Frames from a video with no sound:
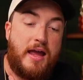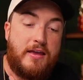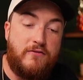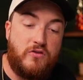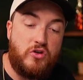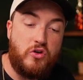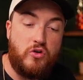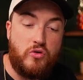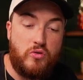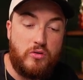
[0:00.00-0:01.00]
If
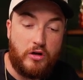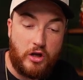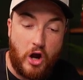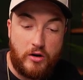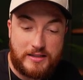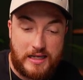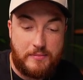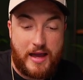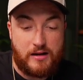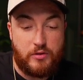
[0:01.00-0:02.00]
you go to
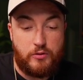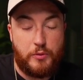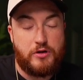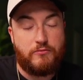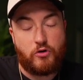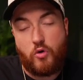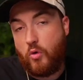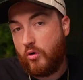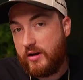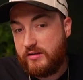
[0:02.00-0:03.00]
cinematic mode when you're
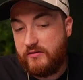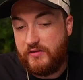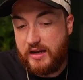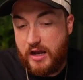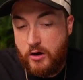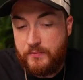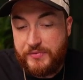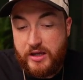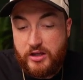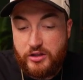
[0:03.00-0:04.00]
recording the video,
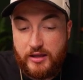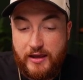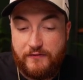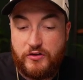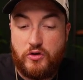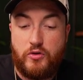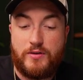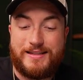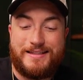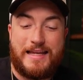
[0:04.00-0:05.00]
if
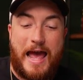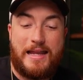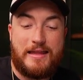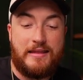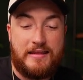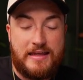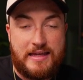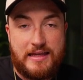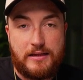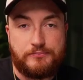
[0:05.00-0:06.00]
you set
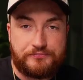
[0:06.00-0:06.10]
the